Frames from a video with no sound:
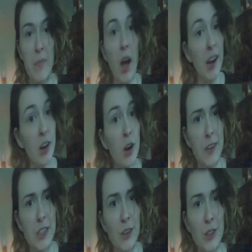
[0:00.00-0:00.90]
I don't
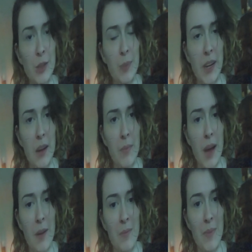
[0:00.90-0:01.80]
know if I told you, but
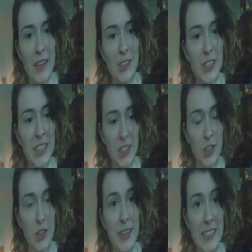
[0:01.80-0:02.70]
I'm actually
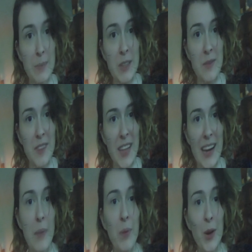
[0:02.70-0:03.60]
just got accepted for
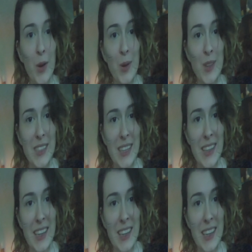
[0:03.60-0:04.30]
that NAPRO course